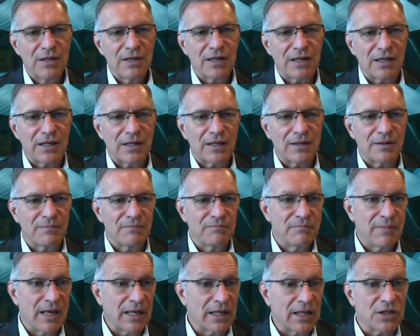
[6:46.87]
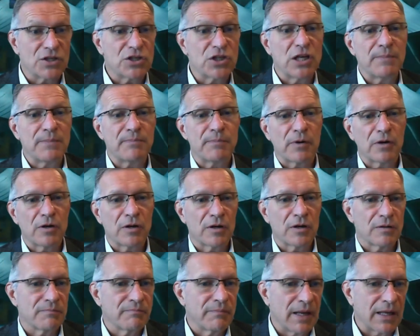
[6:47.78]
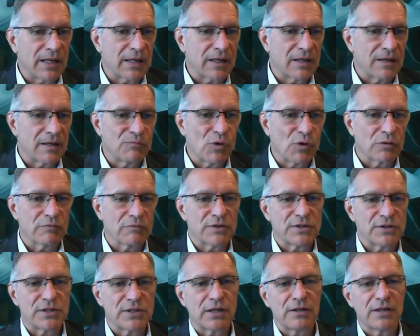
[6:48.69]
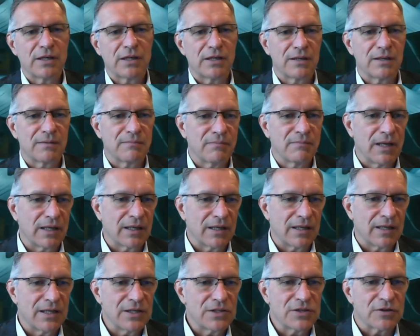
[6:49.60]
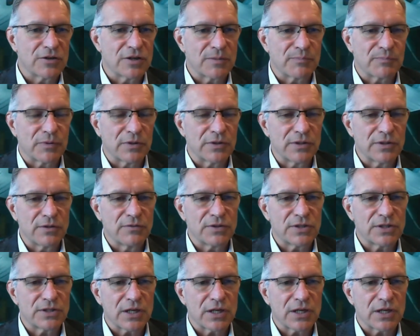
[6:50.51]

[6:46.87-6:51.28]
uh, make it cheaper, make it more resilient, make it easier to produce.